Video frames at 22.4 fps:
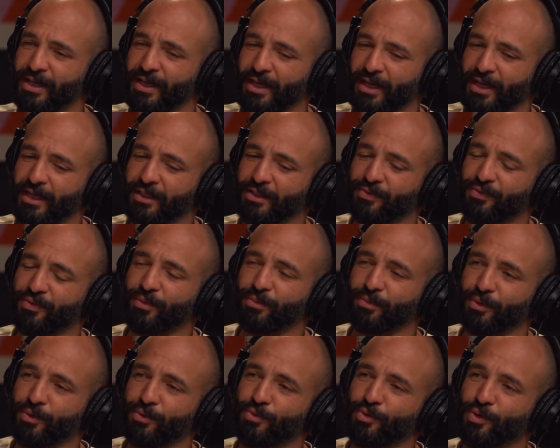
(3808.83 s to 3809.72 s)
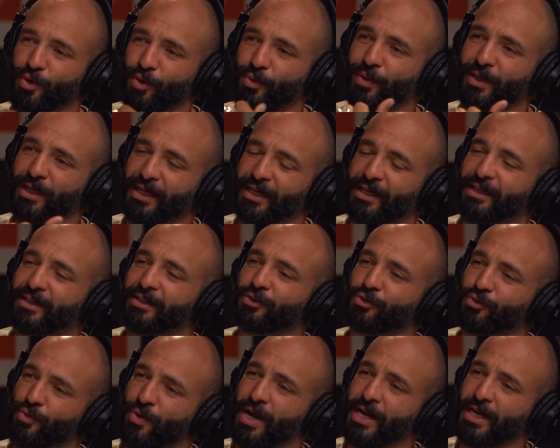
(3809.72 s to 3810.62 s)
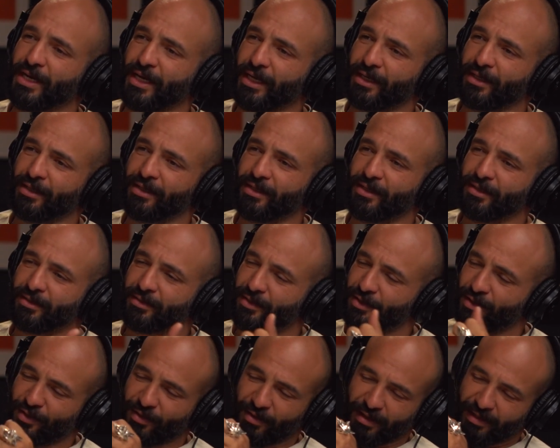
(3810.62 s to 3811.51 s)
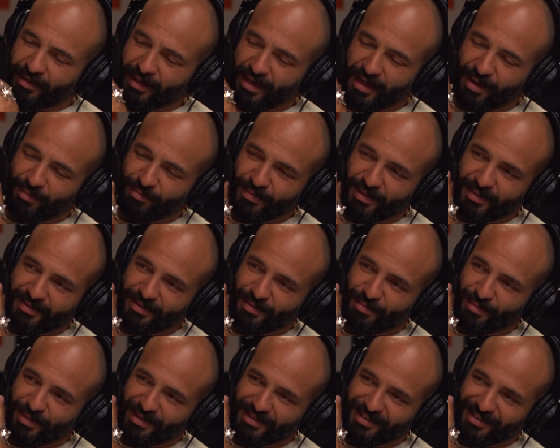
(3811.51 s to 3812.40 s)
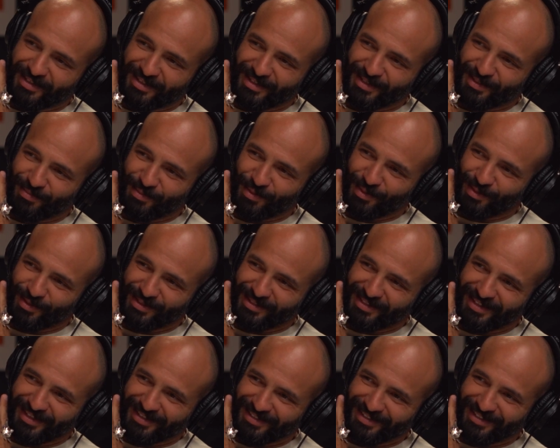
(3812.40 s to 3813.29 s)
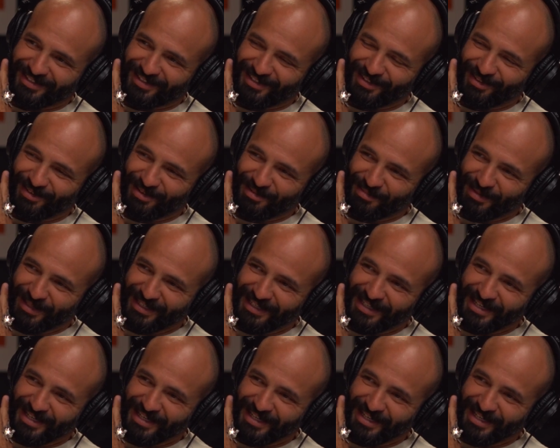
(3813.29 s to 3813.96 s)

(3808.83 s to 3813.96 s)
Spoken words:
it's from you knowing it in training that you're like, I'm not submitting to this, bro. This doesn't, you know what I mean?